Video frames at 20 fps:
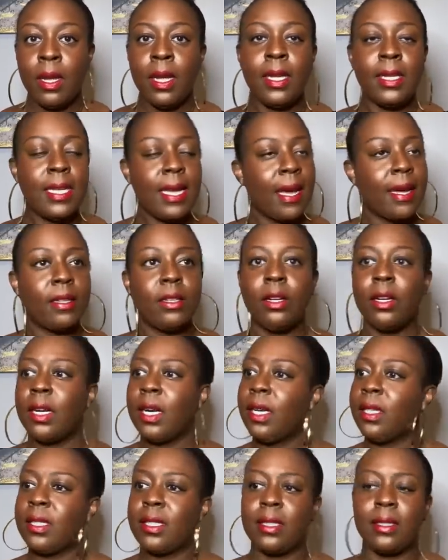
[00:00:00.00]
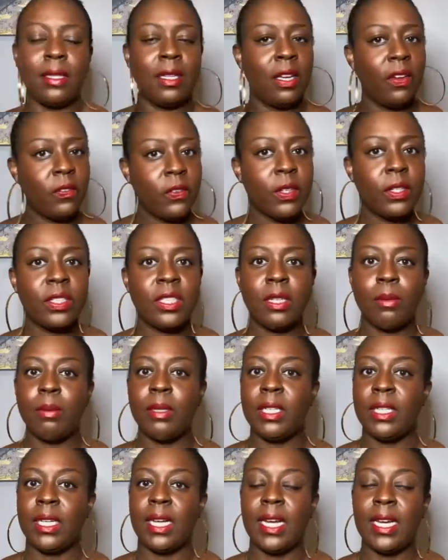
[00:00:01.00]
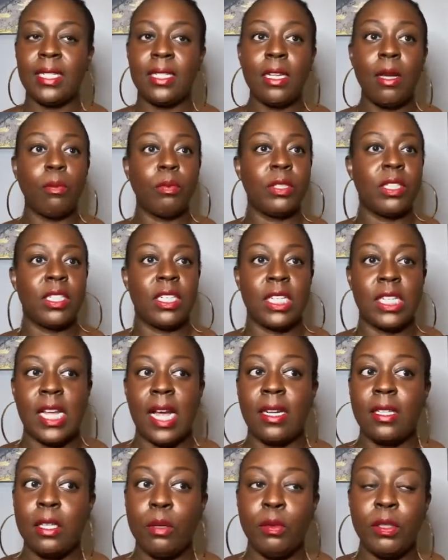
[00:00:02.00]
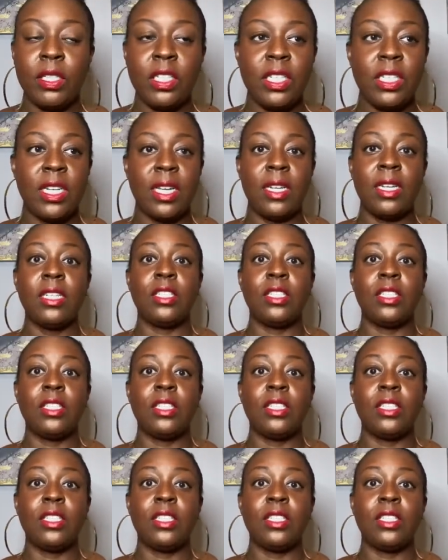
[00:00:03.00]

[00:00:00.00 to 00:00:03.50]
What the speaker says: yeah, you're gonna give your sibling a heads up, which is exactly what she did.